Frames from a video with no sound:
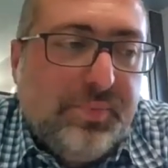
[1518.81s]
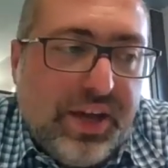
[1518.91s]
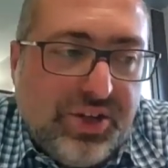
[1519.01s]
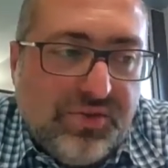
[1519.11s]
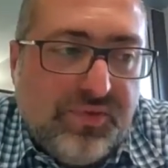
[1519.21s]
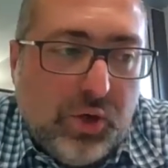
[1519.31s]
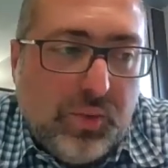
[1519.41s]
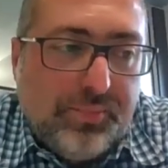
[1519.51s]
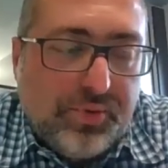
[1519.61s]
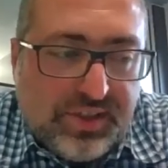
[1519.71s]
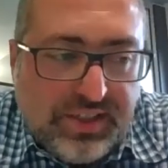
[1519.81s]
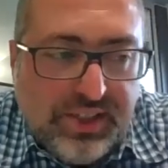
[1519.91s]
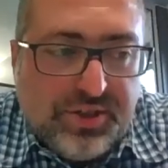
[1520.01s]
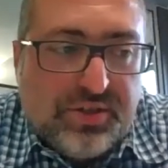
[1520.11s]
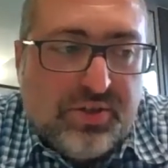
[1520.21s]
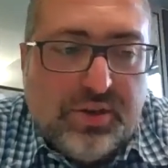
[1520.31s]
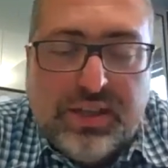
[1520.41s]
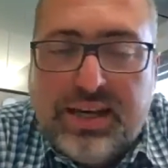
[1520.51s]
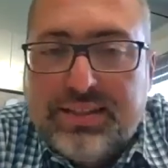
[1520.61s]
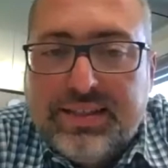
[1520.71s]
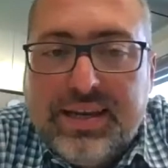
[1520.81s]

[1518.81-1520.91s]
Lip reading: patient follow-up procedures, so that